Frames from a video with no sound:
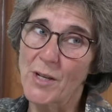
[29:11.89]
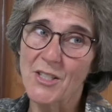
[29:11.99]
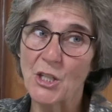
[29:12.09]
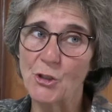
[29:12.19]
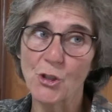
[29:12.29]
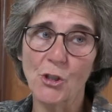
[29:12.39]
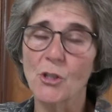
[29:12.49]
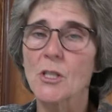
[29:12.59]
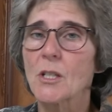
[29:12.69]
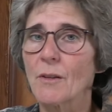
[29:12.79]
dressier
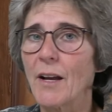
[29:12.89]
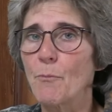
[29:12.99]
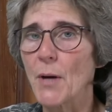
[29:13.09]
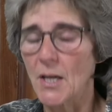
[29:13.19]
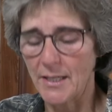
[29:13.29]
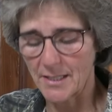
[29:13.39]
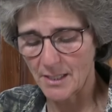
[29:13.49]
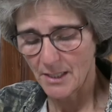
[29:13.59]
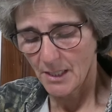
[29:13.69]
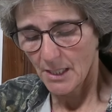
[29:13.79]
skirts don't have
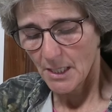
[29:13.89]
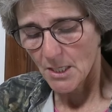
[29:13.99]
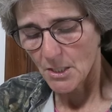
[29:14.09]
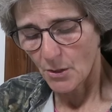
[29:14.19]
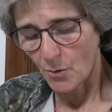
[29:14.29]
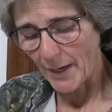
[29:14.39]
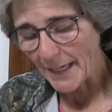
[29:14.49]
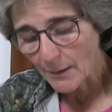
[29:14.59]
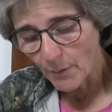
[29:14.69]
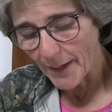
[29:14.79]
pockets.
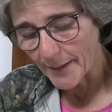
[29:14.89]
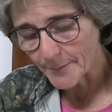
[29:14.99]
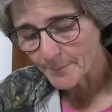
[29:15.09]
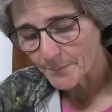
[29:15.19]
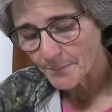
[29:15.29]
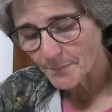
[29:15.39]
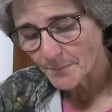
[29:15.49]
So anyway,